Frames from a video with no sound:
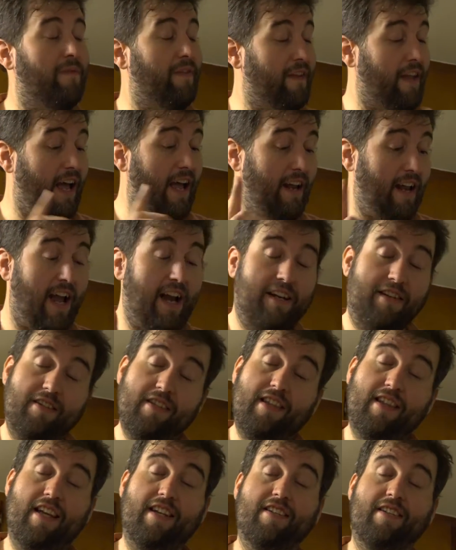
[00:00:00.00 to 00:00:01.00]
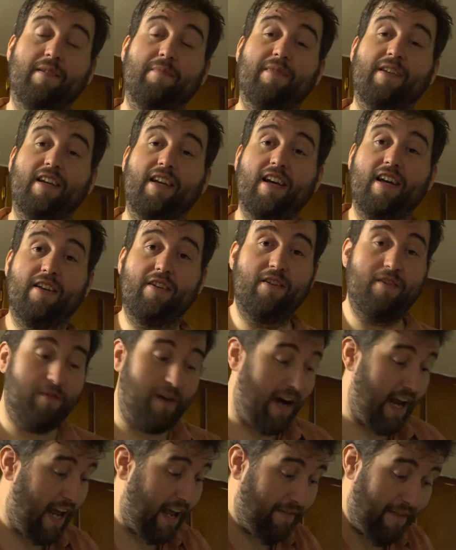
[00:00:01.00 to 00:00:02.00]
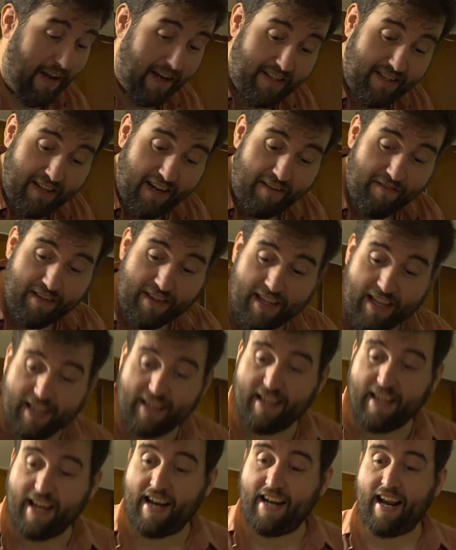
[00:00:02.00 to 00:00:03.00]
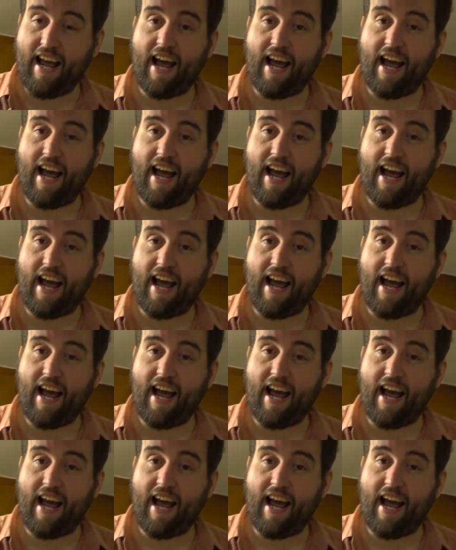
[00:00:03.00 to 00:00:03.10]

Well, that's something new. I have actually everything laid